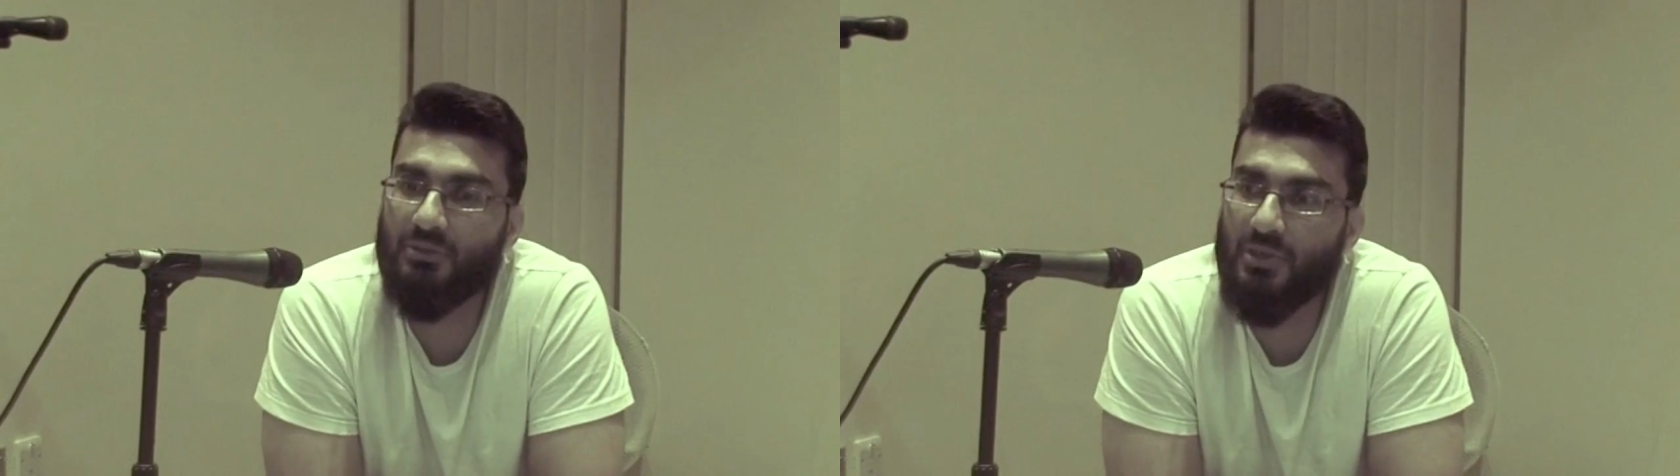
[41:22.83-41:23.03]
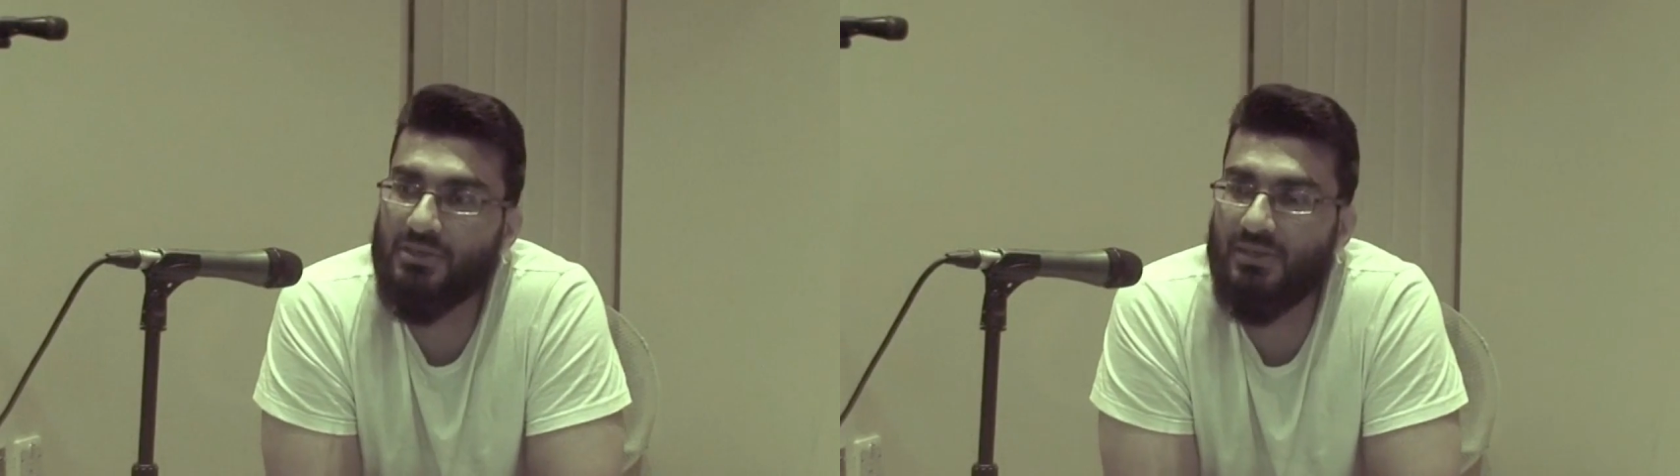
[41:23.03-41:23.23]

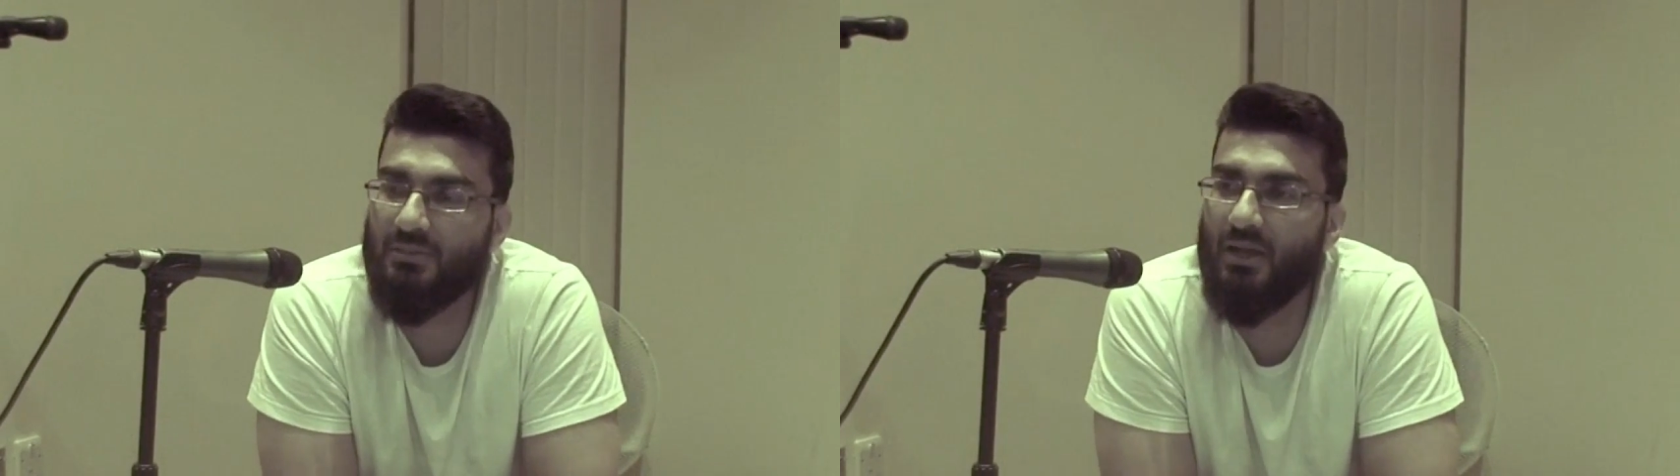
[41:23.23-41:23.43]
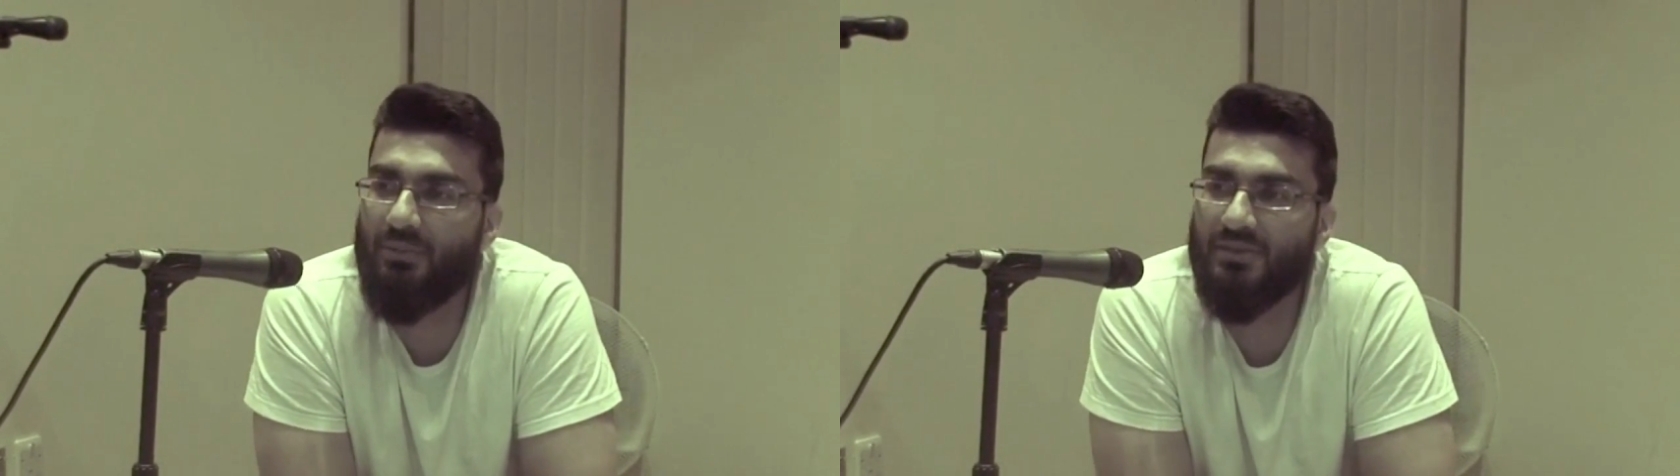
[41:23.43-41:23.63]
question is
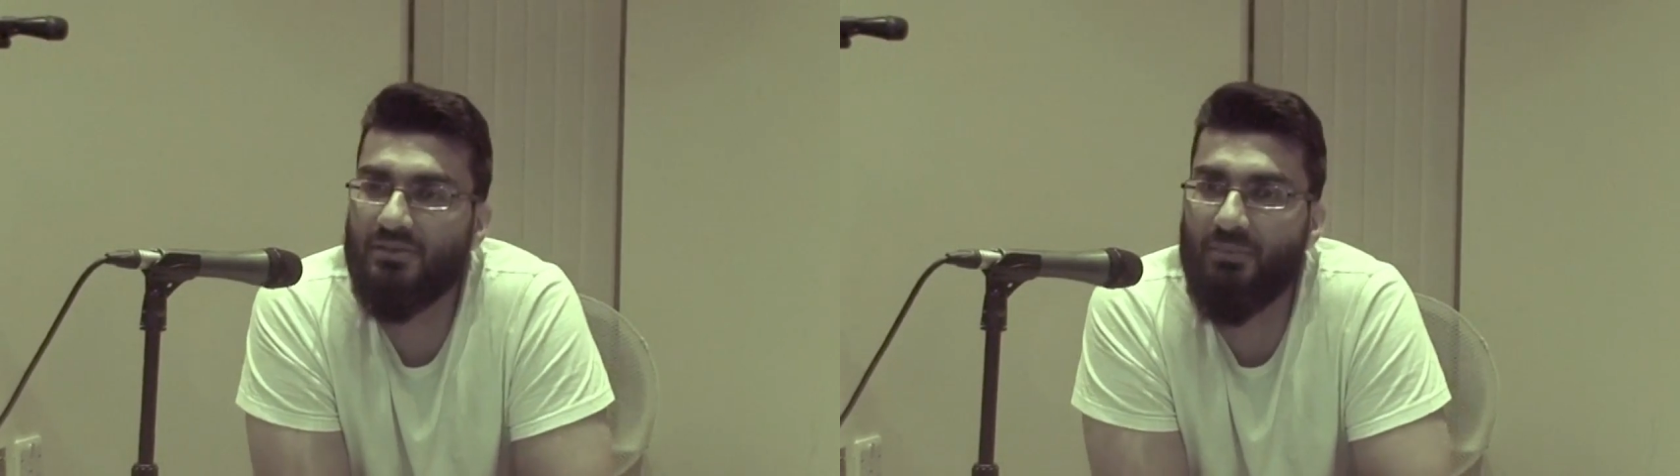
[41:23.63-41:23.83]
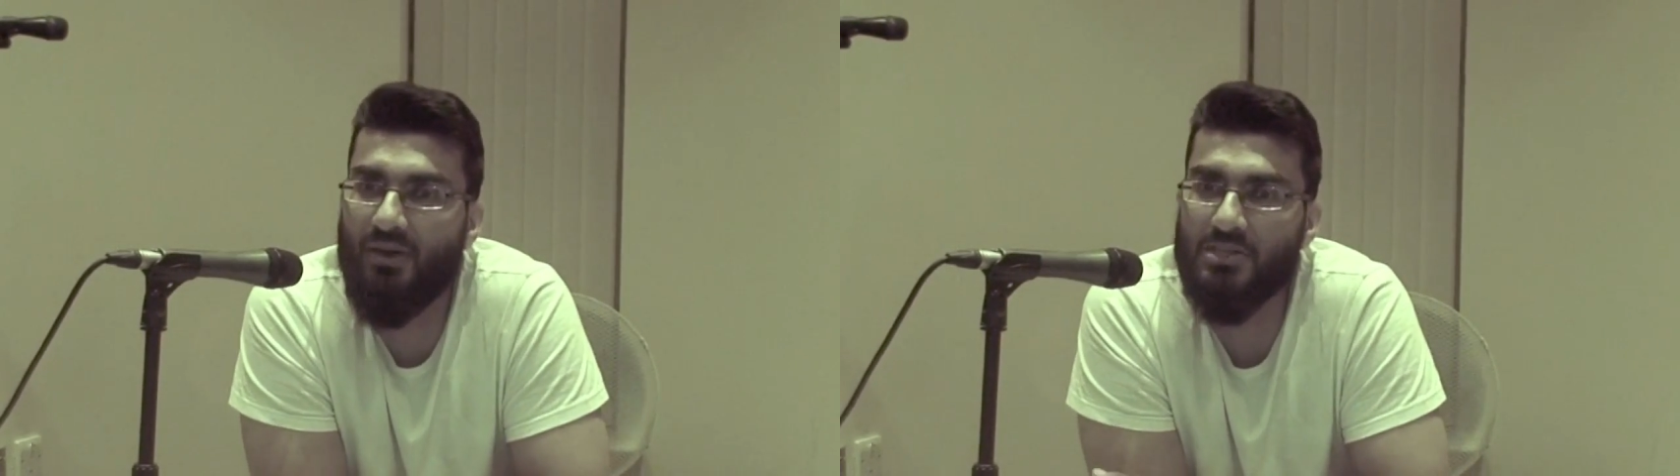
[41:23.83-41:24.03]
about a
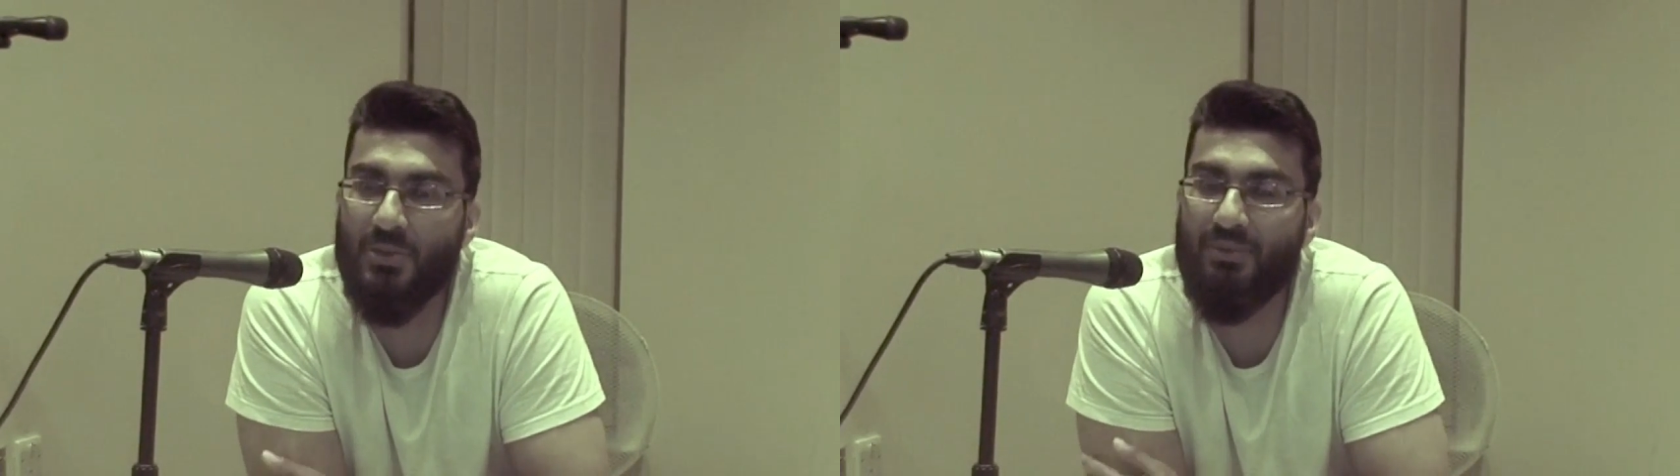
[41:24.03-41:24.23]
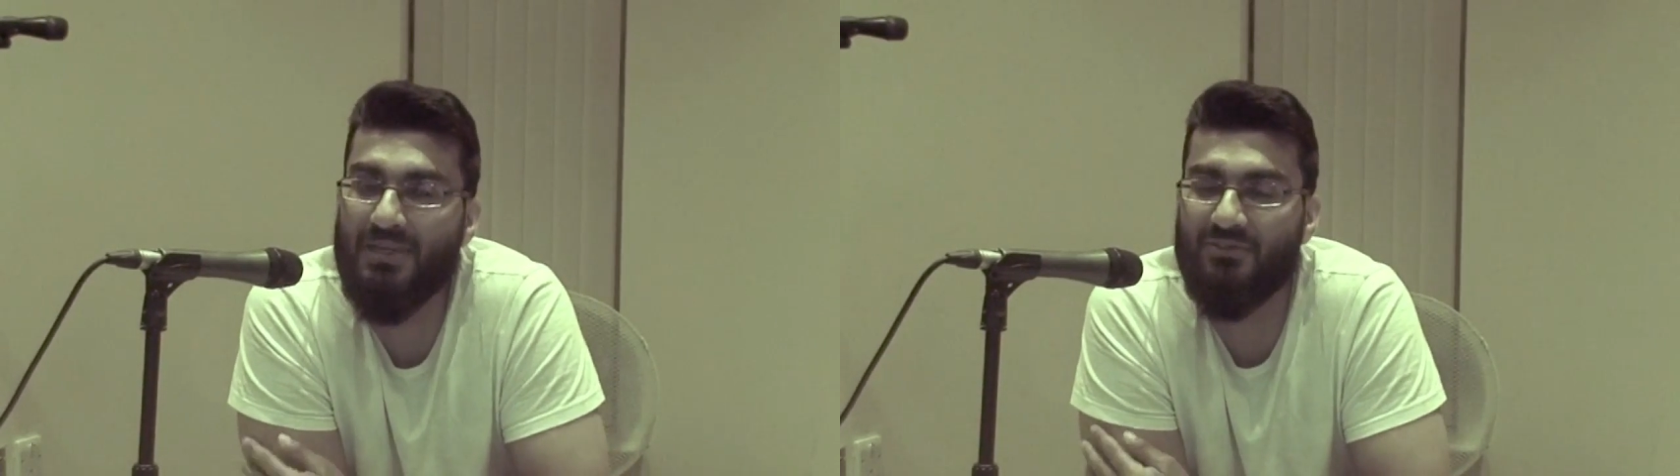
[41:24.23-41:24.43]
person who passed
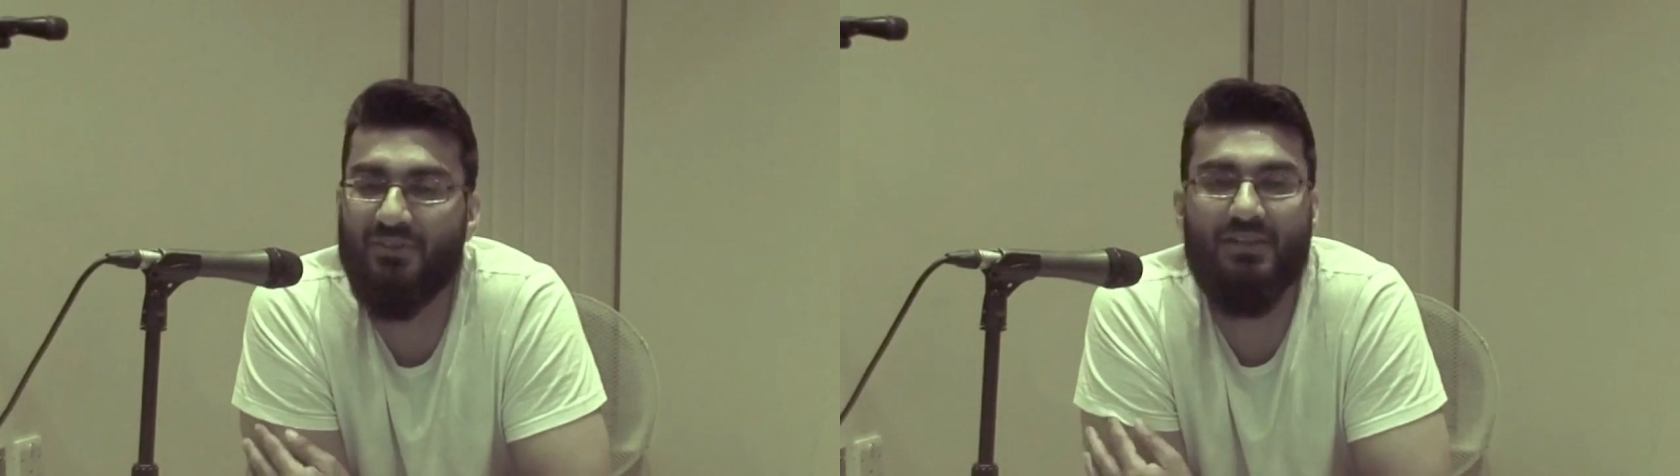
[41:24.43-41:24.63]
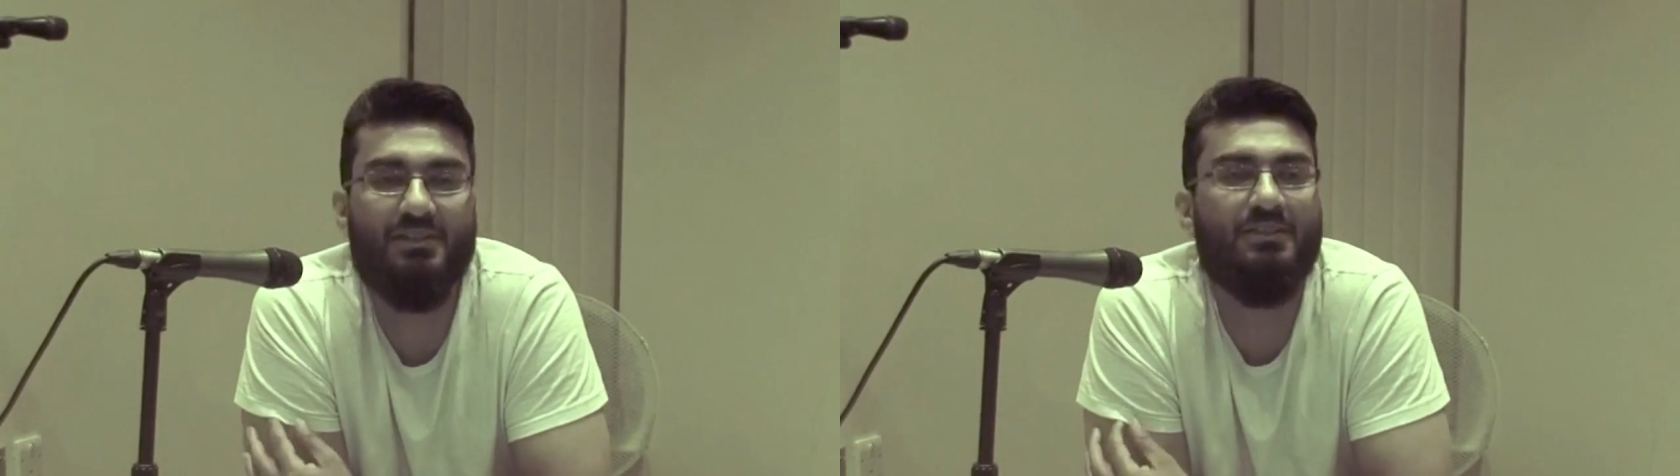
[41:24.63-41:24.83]
away
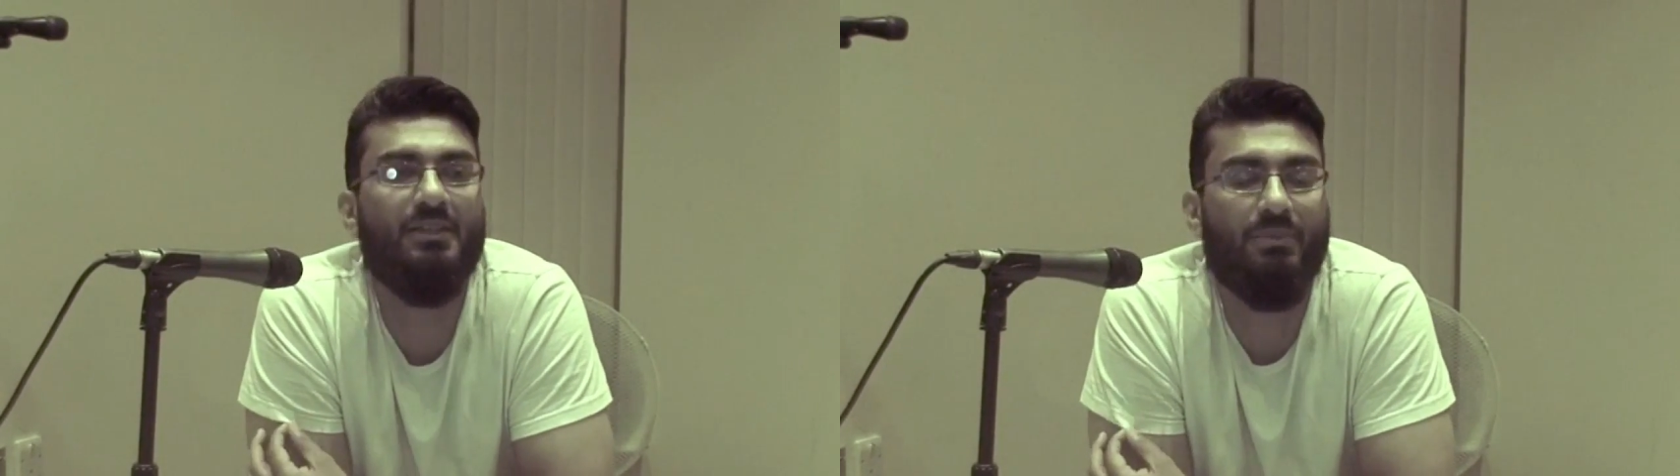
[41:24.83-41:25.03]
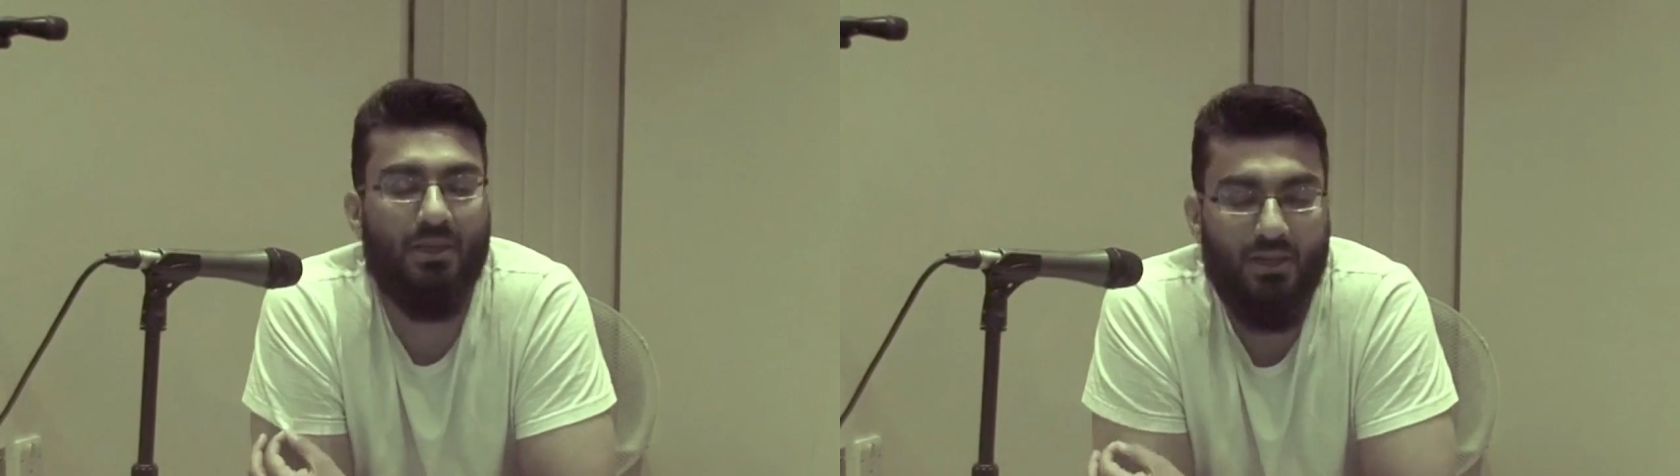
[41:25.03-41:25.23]
peacefully in his sleep.